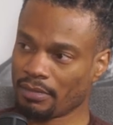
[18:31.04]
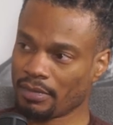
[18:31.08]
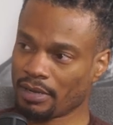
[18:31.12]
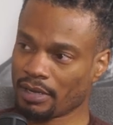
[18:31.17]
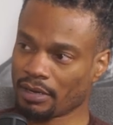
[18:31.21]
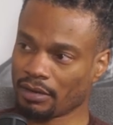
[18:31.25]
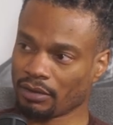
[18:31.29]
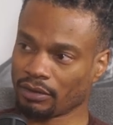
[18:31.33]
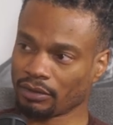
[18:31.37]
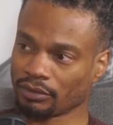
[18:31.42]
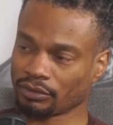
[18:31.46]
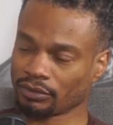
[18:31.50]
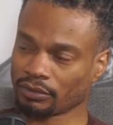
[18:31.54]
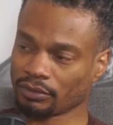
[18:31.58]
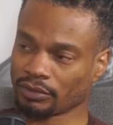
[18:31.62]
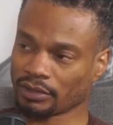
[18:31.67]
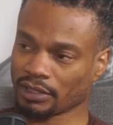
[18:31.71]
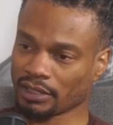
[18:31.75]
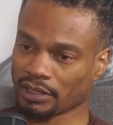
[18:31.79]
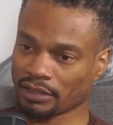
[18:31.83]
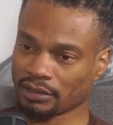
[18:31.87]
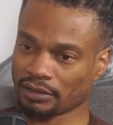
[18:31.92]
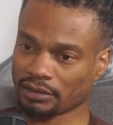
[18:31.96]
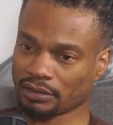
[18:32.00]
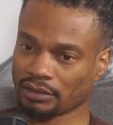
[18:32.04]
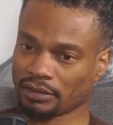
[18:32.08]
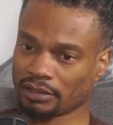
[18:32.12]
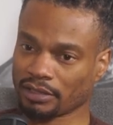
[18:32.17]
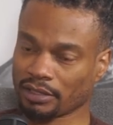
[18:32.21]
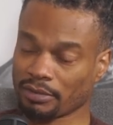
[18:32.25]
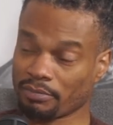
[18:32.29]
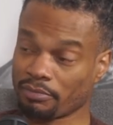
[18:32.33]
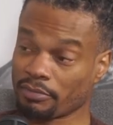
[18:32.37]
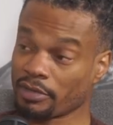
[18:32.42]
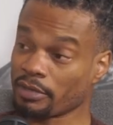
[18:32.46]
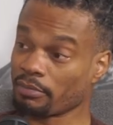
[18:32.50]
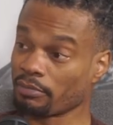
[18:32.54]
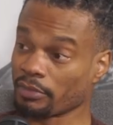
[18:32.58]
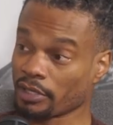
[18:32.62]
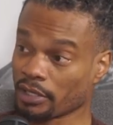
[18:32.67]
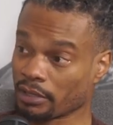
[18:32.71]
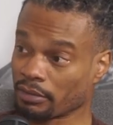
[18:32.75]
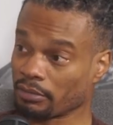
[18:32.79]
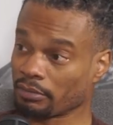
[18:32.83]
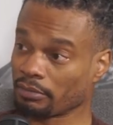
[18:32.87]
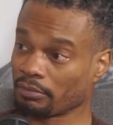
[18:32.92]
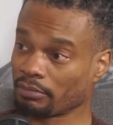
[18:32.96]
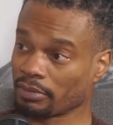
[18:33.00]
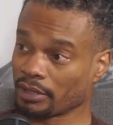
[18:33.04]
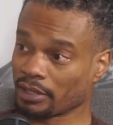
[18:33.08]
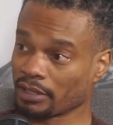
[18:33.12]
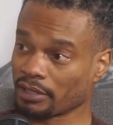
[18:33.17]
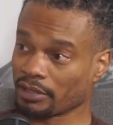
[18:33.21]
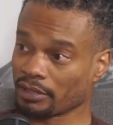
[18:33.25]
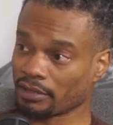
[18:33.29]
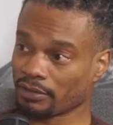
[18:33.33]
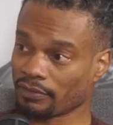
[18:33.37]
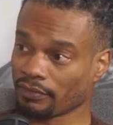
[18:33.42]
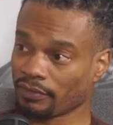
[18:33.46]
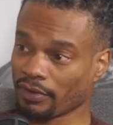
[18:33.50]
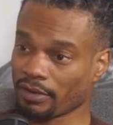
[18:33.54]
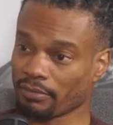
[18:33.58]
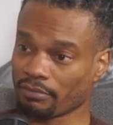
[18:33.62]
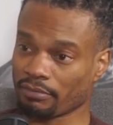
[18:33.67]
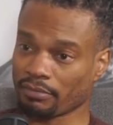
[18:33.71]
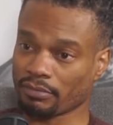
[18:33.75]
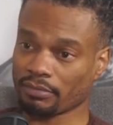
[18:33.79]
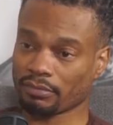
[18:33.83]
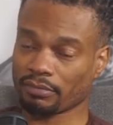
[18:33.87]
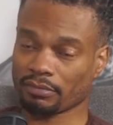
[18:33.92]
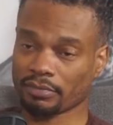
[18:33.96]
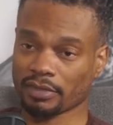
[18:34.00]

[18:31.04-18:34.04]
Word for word: And it also takes commitment because if I'm